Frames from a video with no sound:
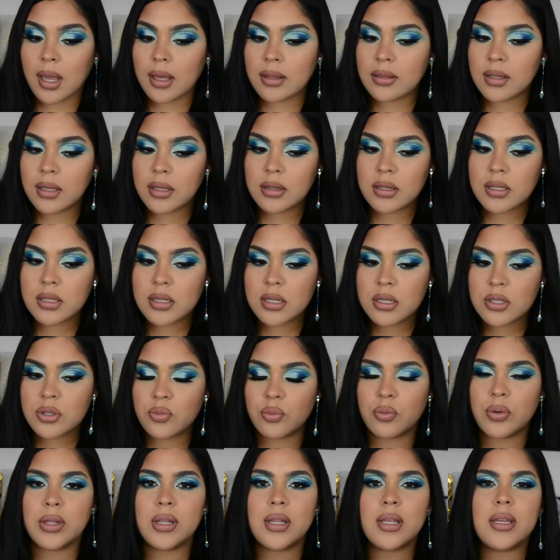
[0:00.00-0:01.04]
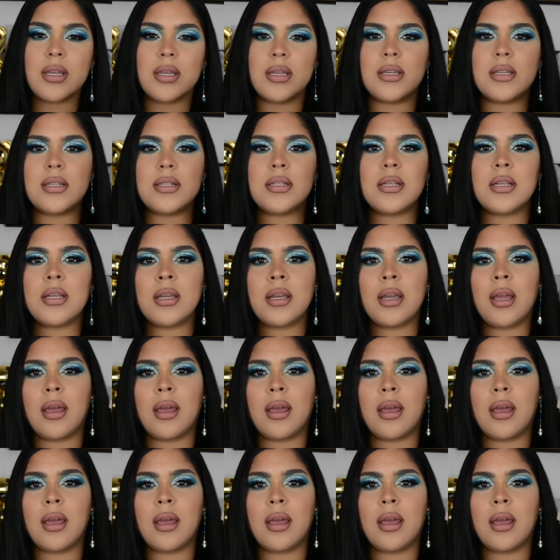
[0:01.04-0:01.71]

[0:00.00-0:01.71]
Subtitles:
I think this is really easy